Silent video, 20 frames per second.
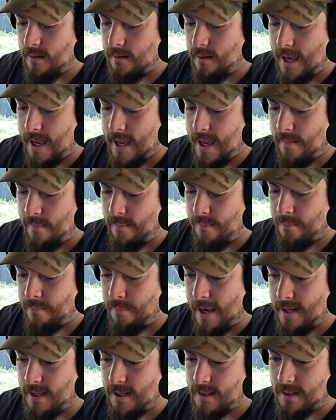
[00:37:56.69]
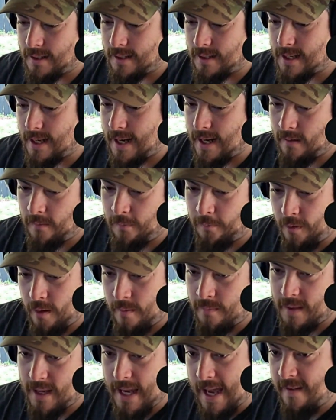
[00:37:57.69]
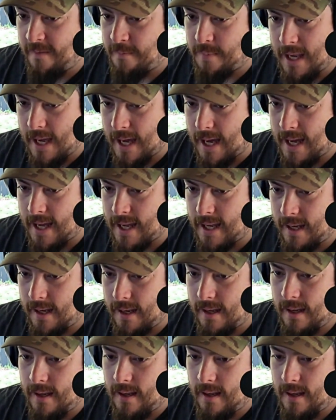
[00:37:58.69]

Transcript: that basically stated from the FBI